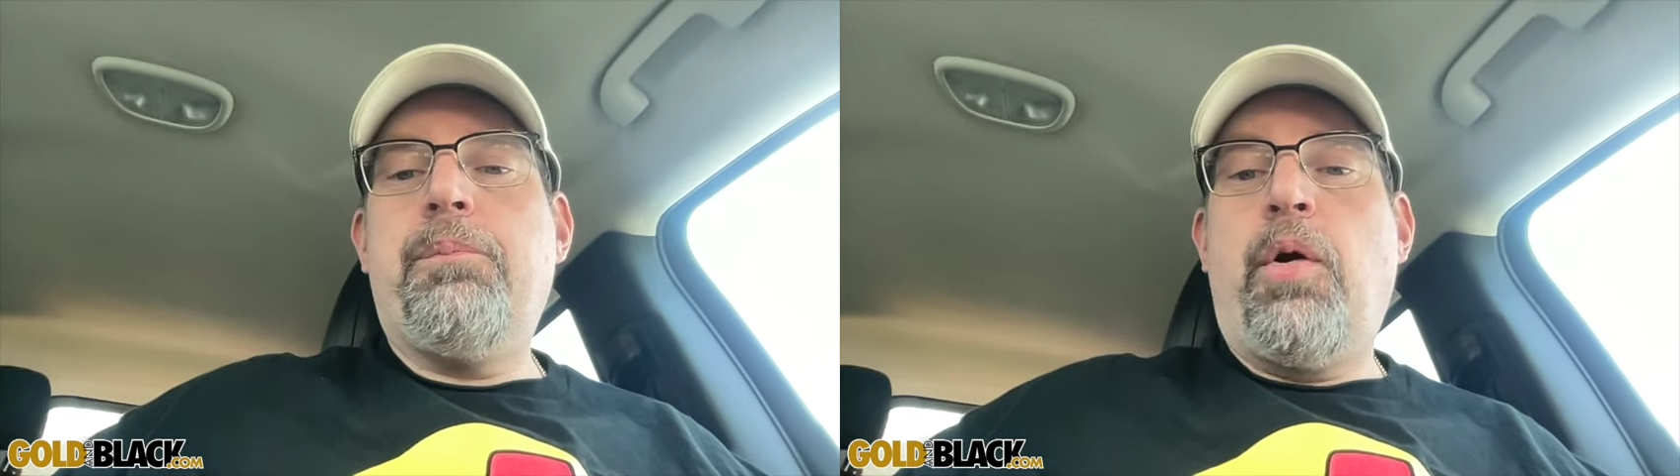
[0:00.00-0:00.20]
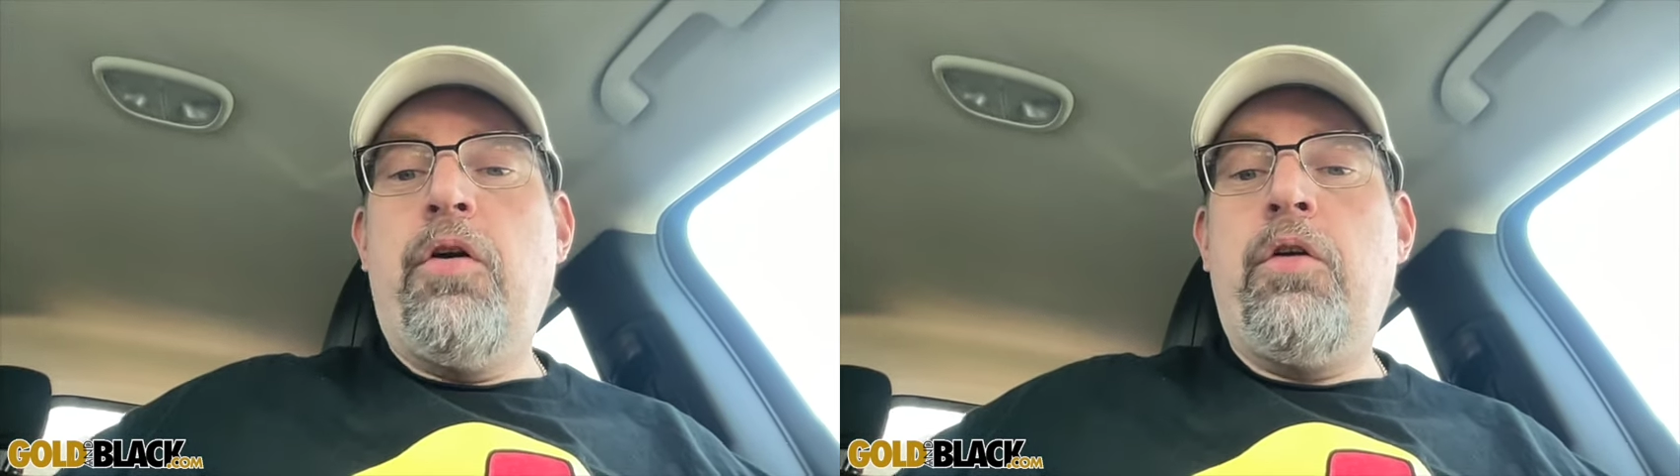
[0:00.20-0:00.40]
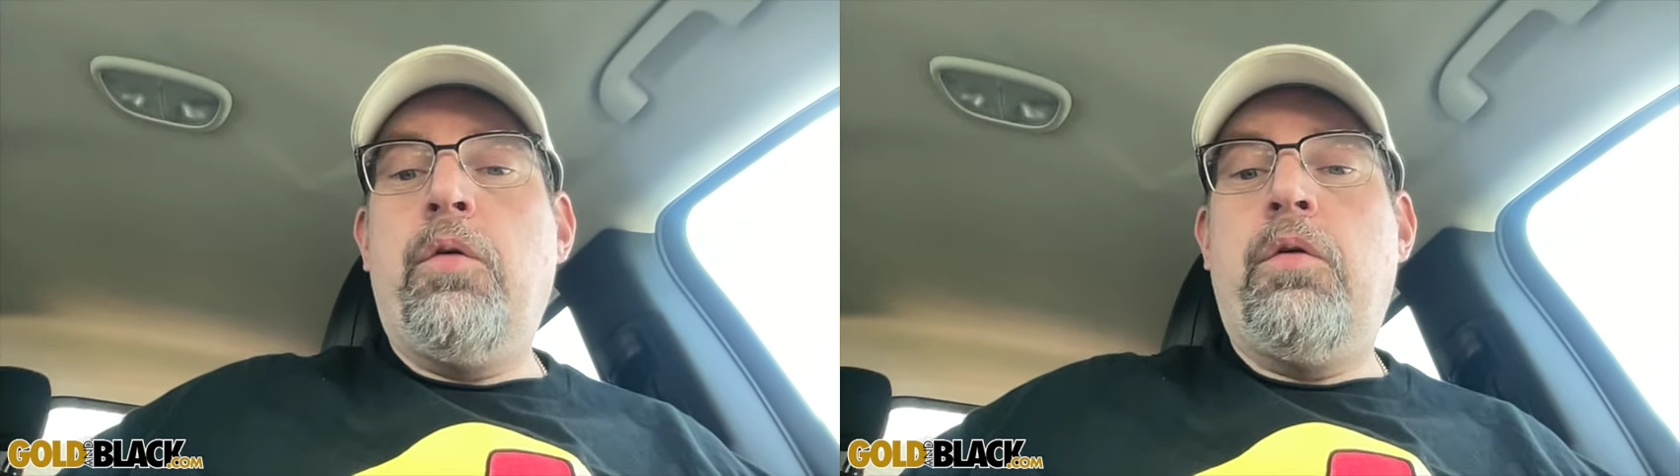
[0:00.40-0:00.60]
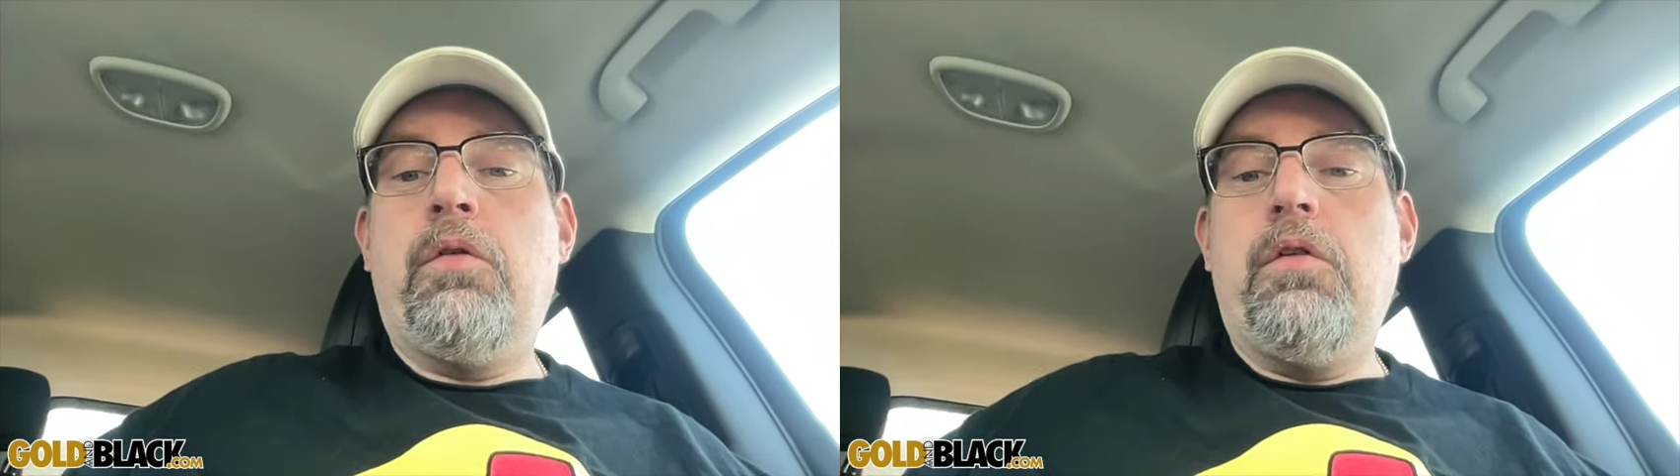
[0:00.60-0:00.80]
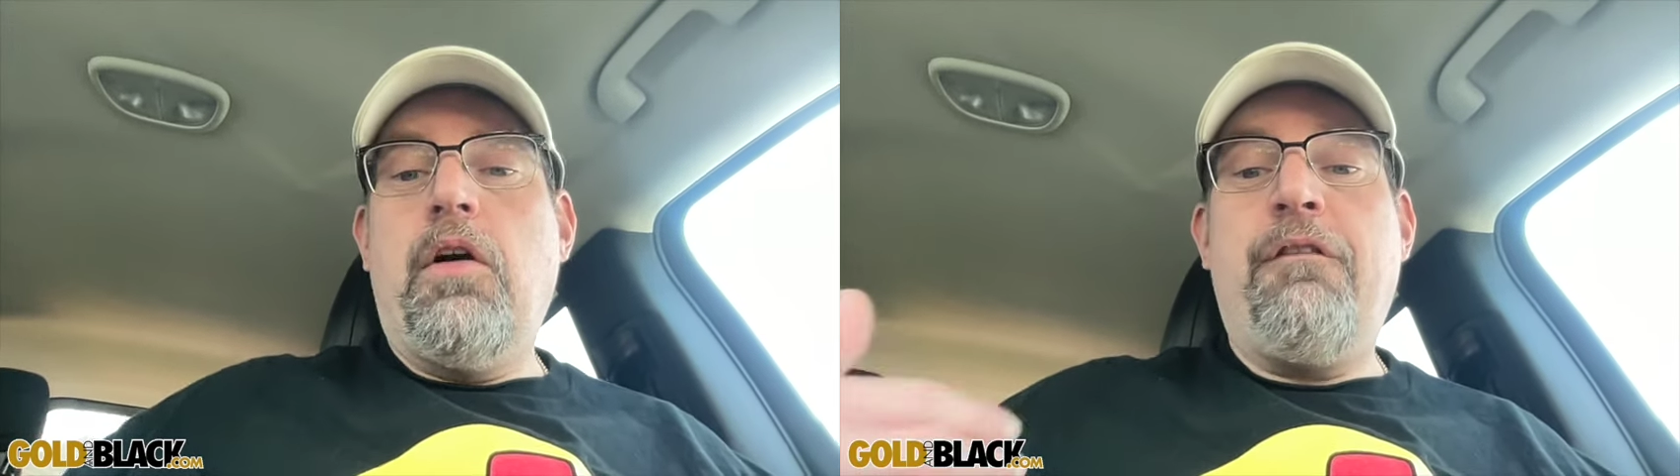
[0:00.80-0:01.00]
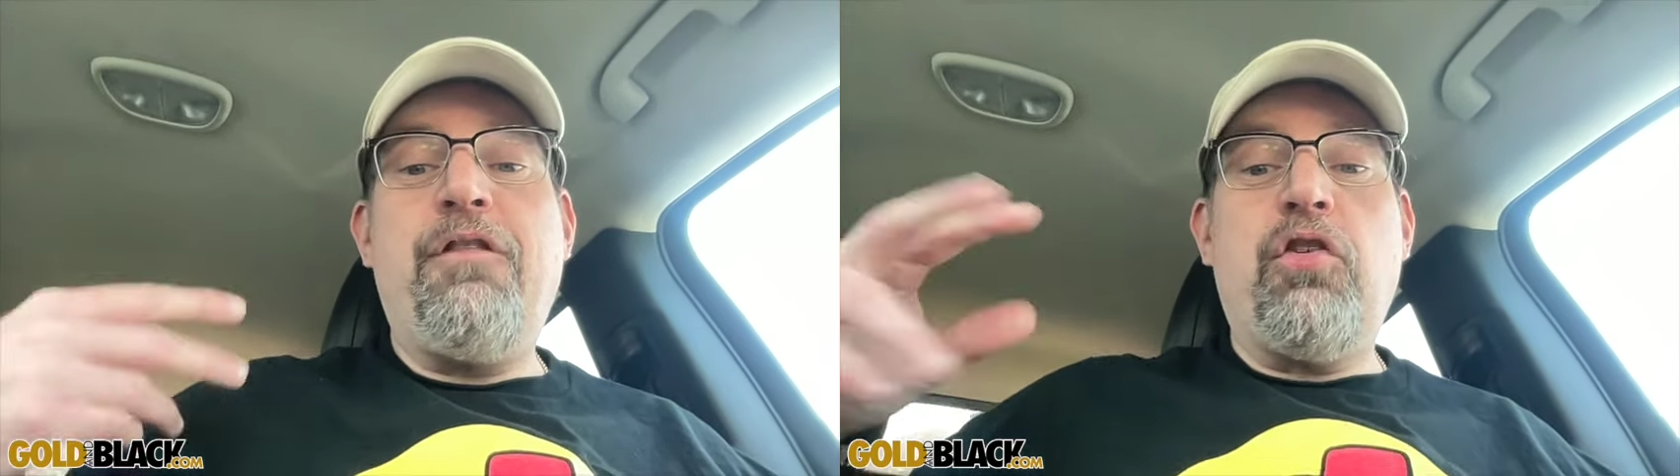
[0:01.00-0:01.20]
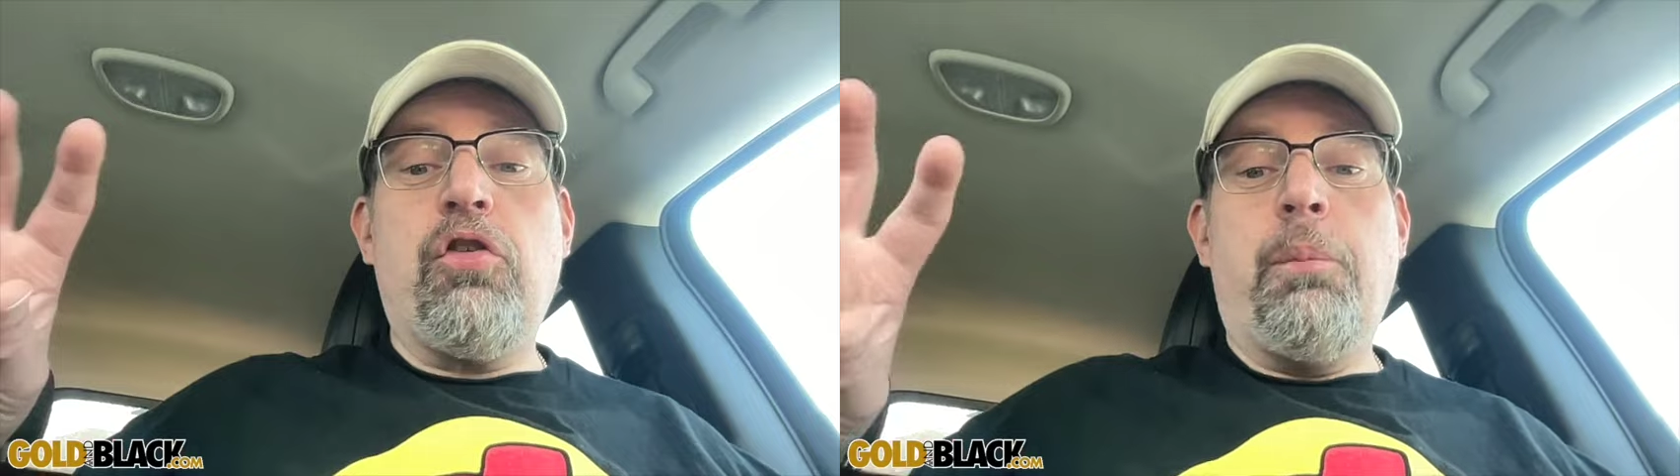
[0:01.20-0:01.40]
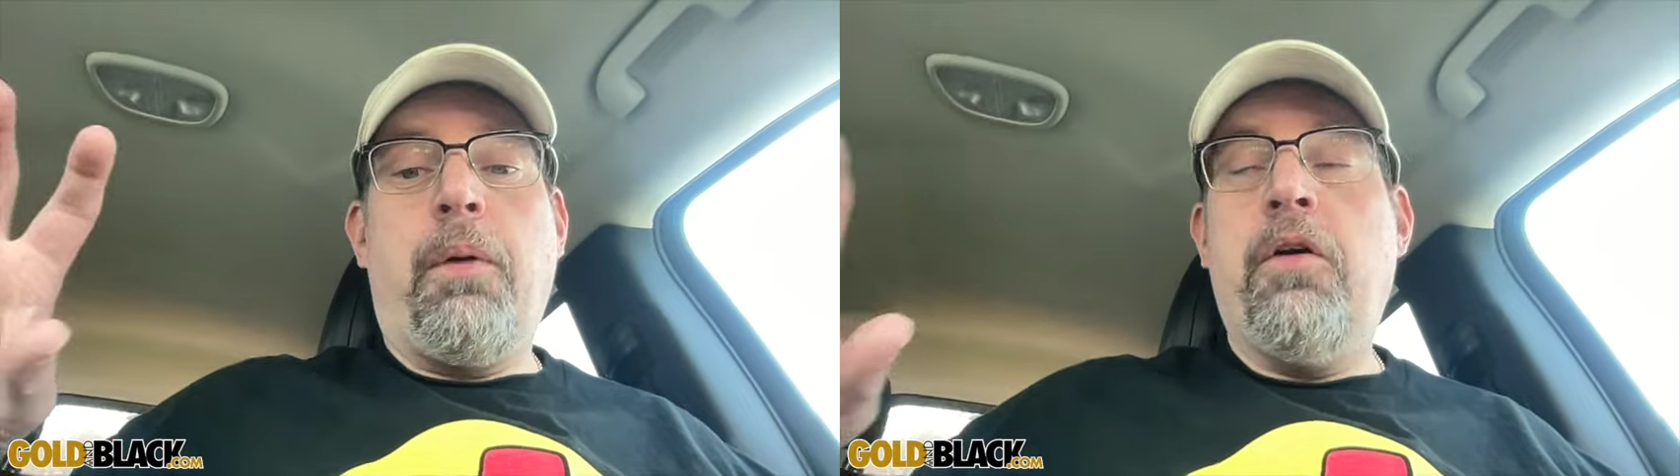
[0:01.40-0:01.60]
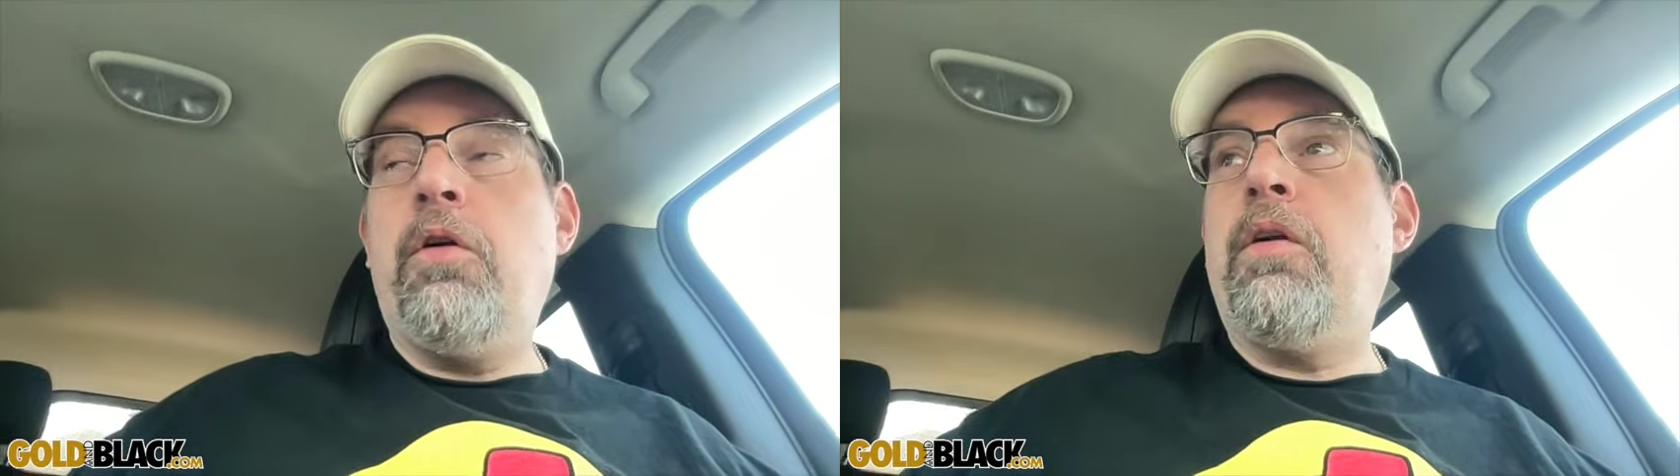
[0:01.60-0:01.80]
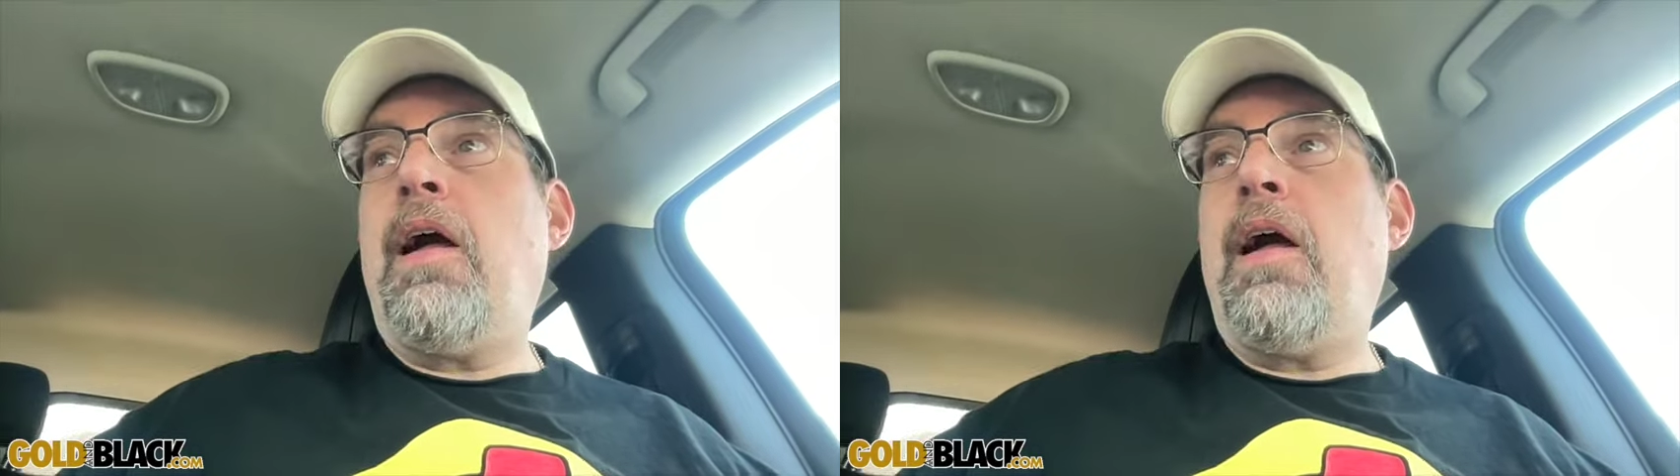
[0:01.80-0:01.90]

Purdue official Purdue